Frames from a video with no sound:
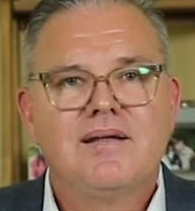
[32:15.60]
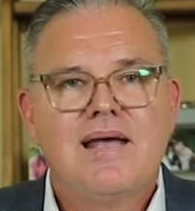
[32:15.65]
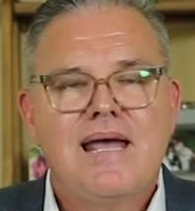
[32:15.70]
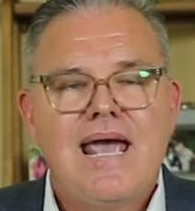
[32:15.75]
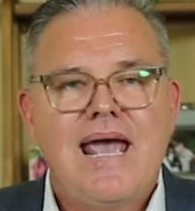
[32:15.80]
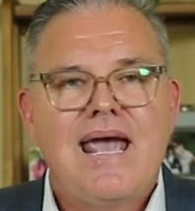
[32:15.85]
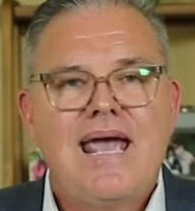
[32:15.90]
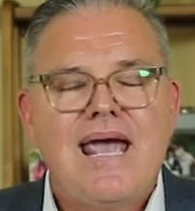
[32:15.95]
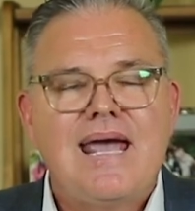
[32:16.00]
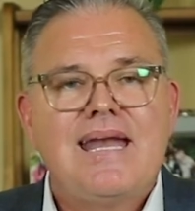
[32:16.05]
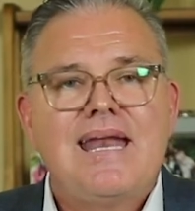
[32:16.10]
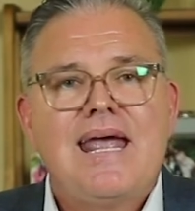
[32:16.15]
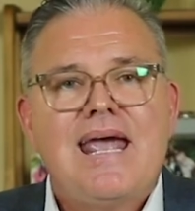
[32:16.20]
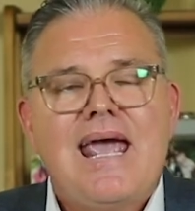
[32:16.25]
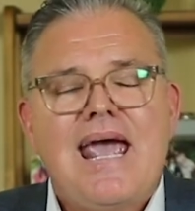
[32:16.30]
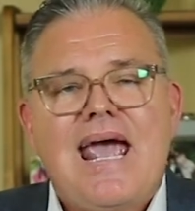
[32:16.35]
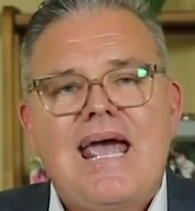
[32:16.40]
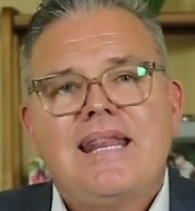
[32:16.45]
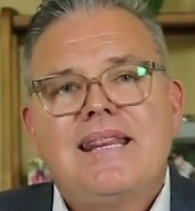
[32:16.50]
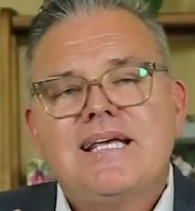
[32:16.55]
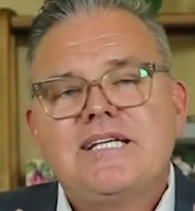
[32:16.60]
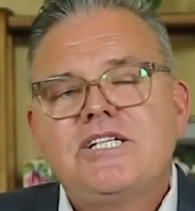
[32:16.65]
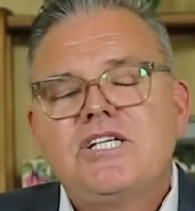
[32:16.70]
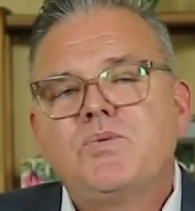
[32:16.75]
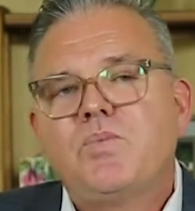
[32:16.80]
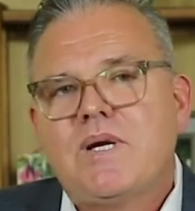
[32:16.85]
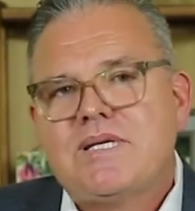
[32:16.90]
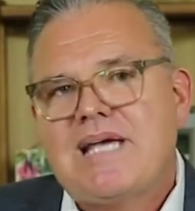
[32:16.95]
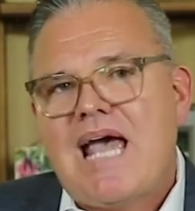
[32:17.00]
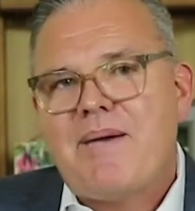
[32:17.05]
And this is
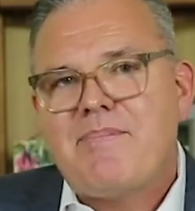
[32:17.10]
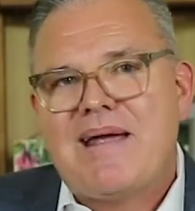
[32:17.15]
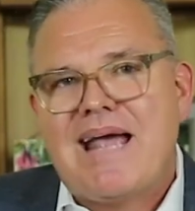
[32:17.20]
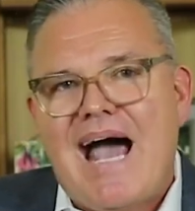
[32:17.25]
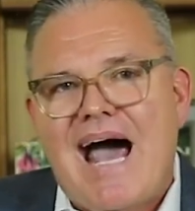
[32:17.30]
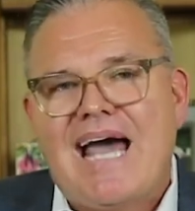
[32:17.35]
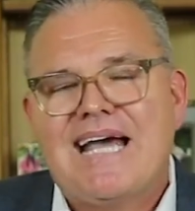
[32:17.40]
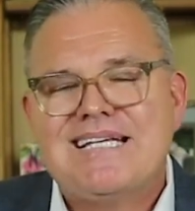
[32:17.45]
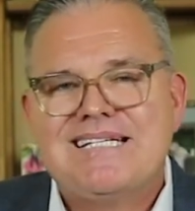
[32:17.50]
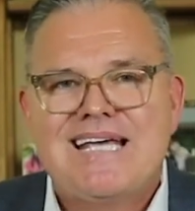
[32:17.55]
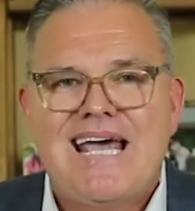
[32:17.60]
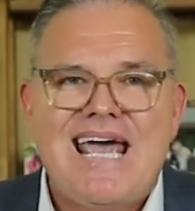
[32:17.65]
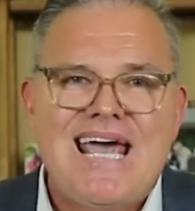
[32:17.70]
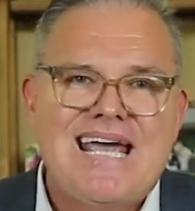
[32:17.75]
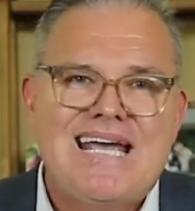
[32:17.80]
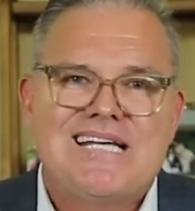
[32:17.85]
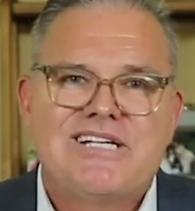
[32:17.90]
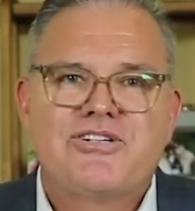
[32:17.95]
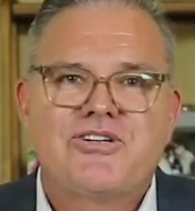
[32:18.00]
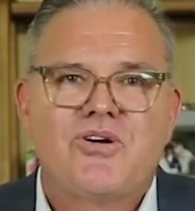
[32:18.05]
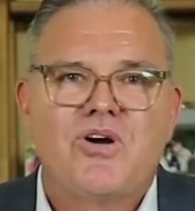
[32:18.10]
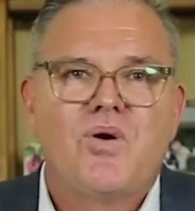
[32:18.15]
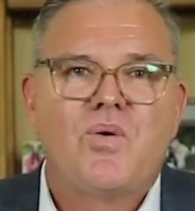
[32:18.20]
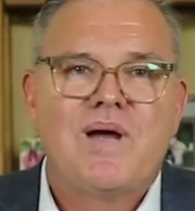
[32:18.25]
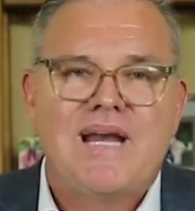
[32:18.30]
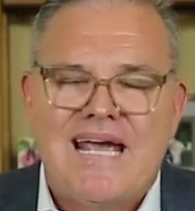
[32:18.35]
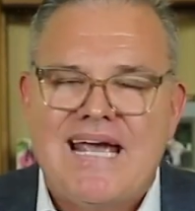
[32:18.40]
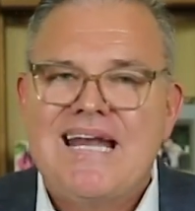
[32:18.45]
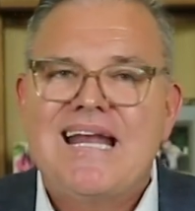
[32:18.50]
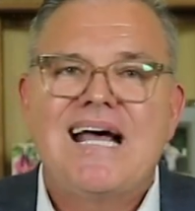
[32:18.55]
what's happening. Isaiah is
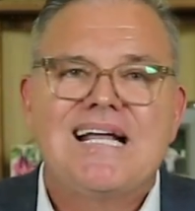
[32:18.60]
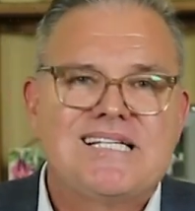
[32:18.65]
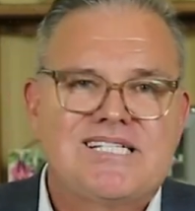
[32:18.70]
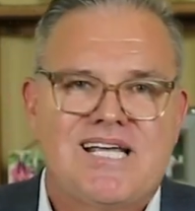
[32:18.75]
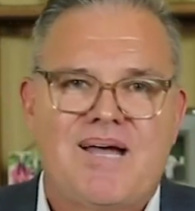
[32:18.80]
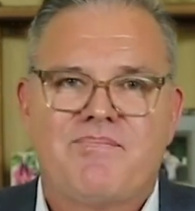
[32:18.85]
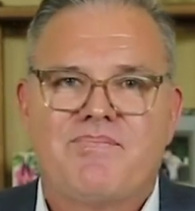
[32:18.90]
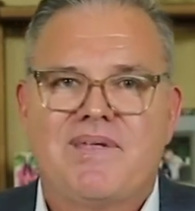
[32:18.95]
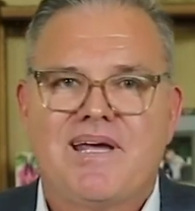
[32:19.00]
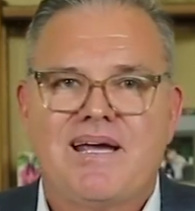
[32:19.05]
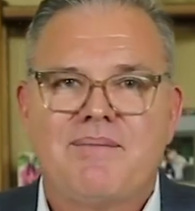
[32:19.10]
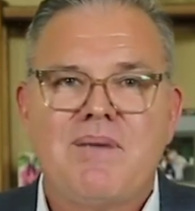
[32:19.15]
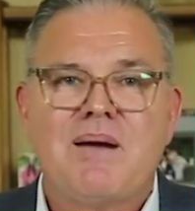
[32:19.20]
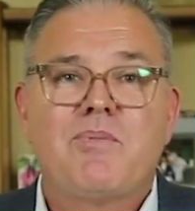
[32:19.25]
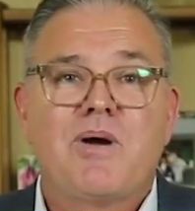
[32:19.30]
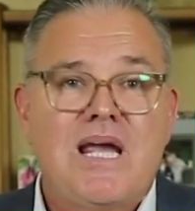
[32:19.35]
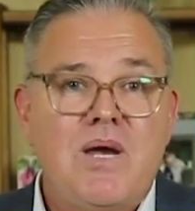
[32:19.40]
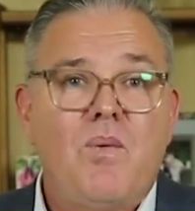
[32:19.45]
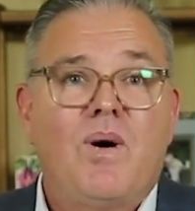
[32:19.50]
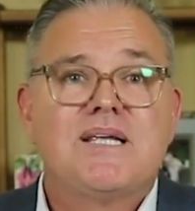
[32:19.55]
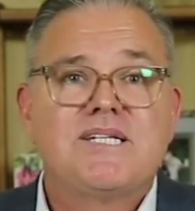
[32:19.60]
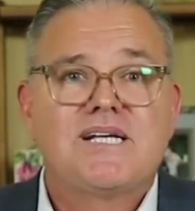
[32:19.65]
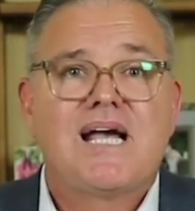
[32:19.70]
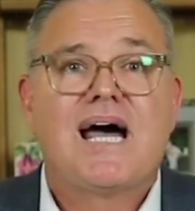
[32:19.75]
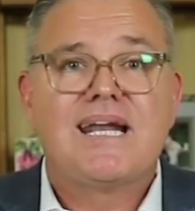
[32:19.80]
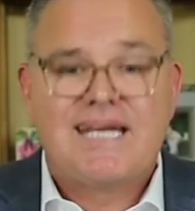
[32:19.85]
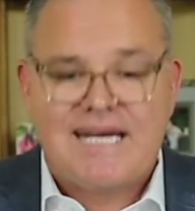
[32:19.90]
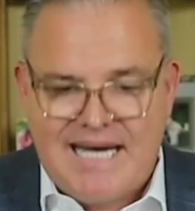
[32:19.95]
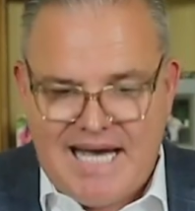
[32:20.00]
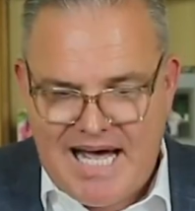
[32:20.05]
zeroing in on something. Remember, he wants
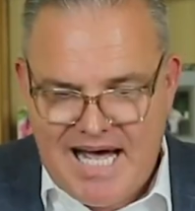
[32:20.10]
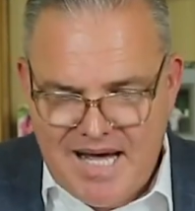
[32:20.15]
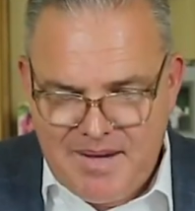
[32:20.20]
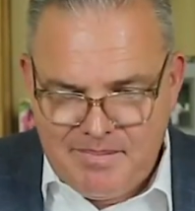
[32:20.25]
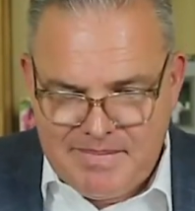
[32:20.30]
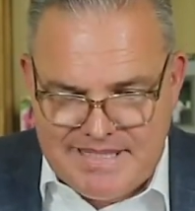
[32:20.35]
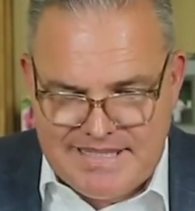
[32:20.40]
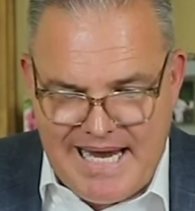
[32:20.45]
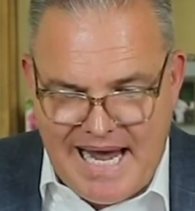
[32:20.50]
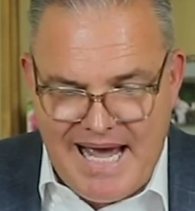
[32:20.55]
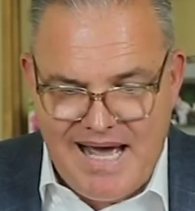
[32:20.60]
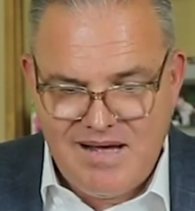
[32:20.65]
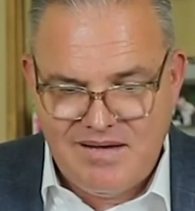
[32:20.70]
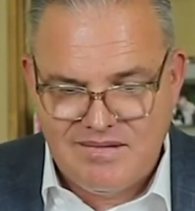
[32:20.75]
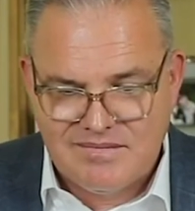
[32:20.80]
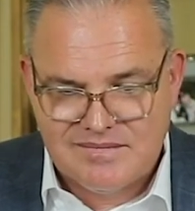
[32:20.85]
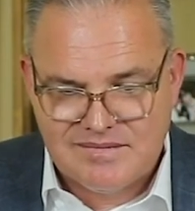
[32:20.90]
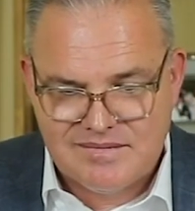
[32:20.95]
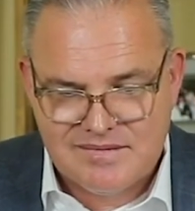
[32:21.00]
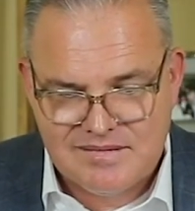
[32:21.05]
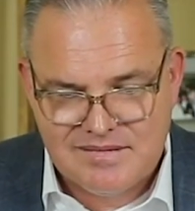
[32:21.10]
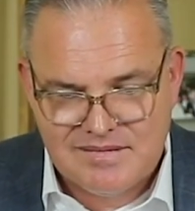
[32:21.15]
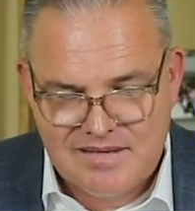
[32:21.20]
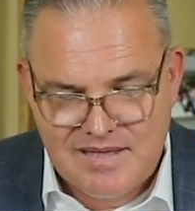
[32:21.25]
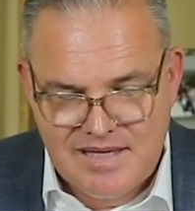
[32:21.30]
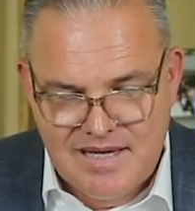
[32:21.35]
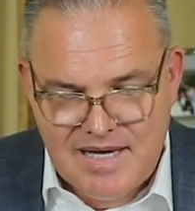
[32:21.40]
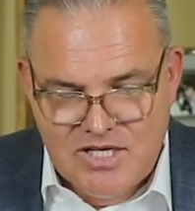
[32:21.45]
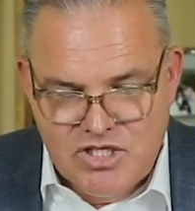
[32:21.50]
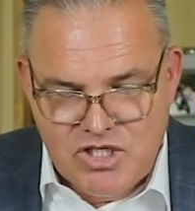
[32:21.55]
God to come down.
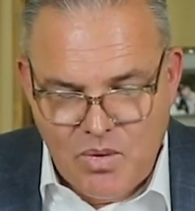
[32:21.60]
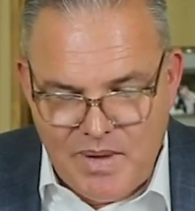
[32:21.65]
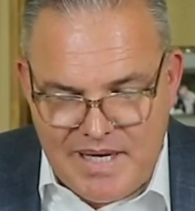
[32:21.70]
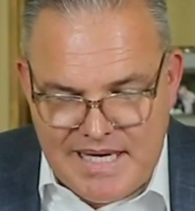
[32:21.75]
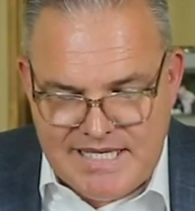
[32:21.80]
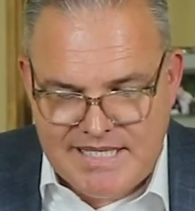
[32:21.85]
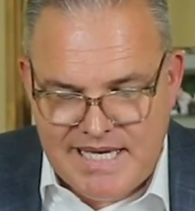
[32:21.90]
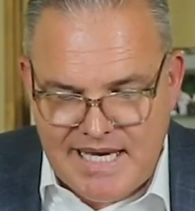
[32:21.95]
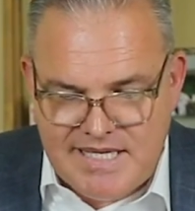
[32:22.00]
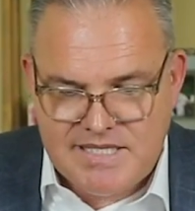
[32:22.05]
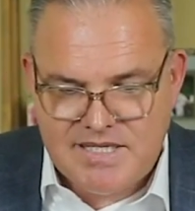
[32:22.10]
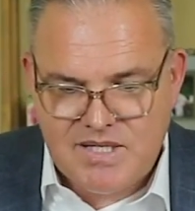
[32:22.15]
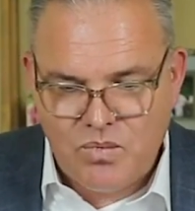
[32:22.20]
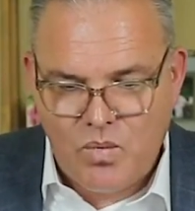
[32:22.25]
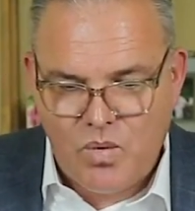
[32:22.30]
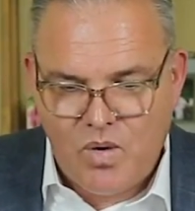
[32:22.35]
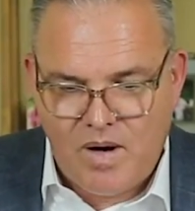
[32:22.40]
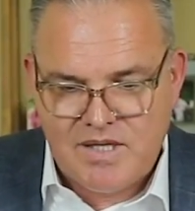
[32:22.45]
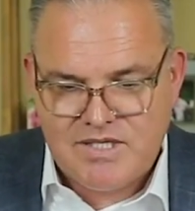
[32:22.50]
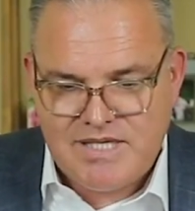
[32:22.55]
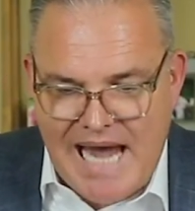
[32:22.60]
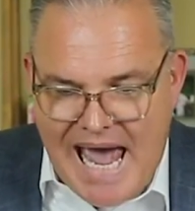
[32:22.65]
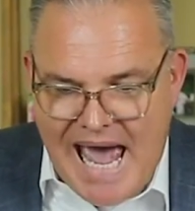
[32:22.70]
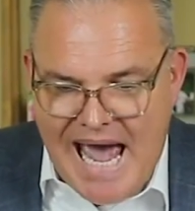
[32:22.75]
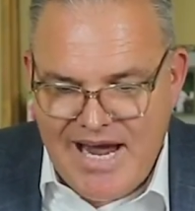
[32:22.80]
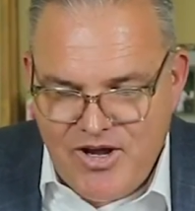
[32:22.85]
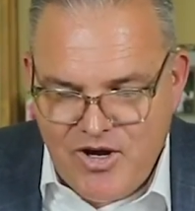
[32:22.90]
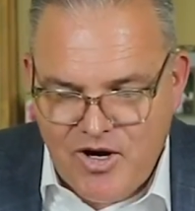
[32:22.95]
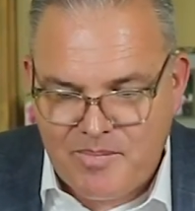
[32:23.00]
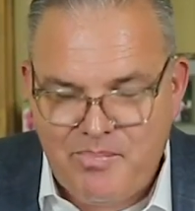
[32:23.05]
So when he says the words,
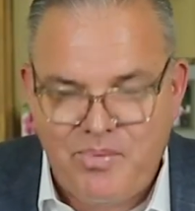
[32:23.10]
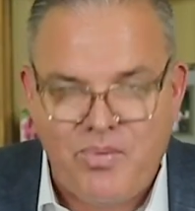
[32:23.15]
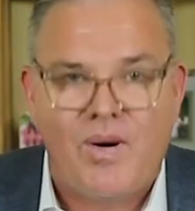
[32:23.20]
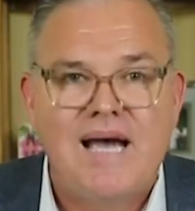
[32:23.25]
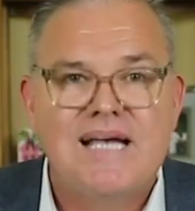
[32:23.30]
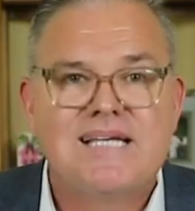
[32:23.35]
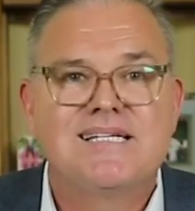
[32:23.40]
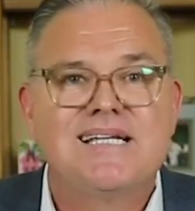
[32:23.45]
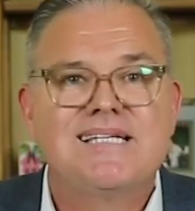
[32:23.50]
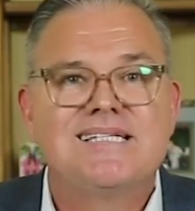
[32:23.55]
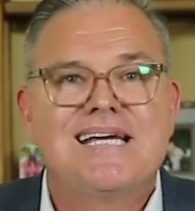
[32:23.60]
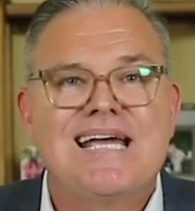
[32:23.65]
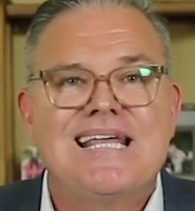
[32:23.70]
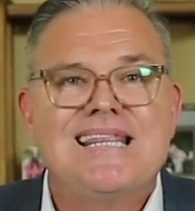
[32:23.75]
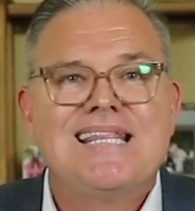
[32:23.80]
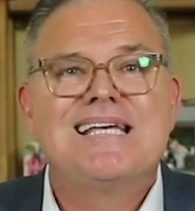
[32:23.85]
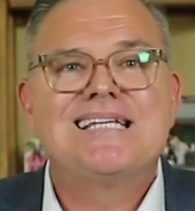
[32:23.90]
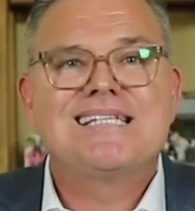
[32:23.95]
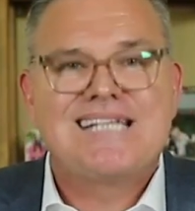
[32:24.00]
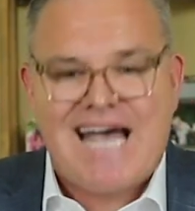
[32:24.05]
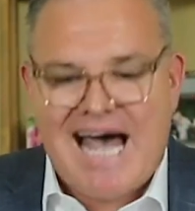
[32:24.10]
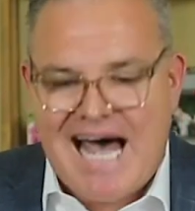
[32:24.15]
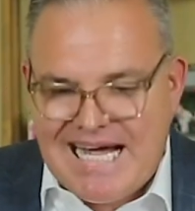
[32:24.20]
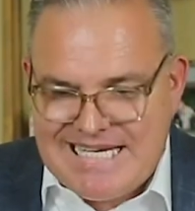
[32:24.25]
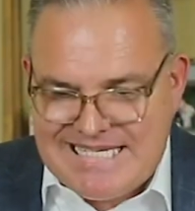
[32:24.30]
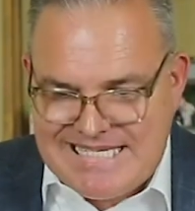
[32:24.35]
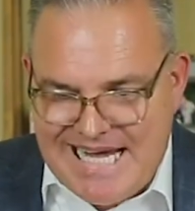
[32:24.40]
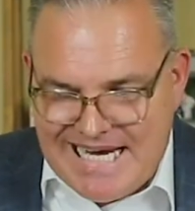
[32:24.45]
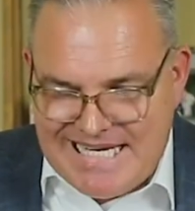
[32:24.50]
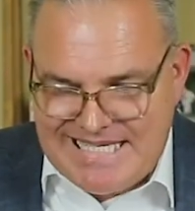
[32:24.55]
at your presence, in this
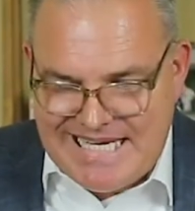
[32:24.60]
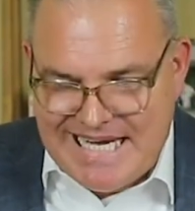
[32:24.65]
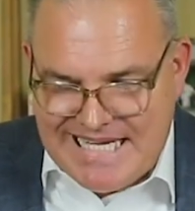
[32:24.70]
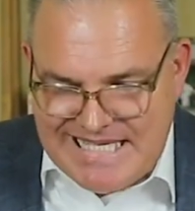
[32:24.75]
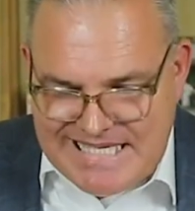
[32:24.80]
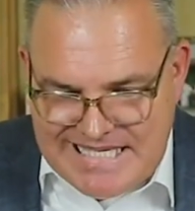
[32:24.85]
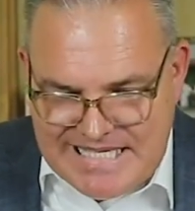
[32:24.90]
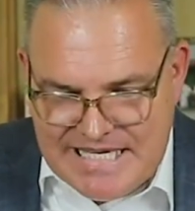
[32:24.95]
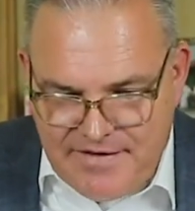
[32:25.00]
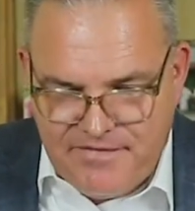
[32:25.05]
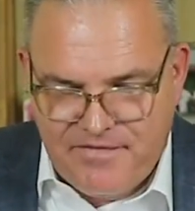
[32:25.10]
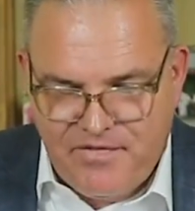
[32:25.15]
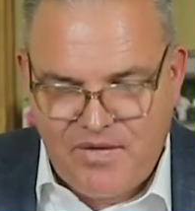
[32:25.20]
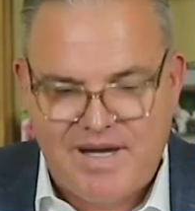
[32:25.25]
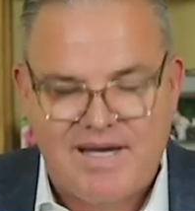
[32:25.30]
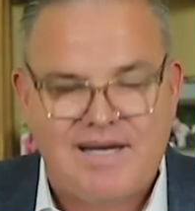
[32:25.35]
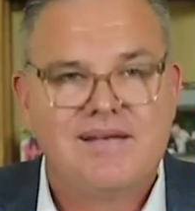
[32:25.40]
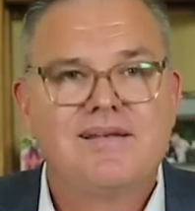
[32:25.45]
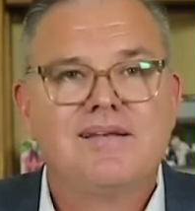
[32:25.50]
context, it's different.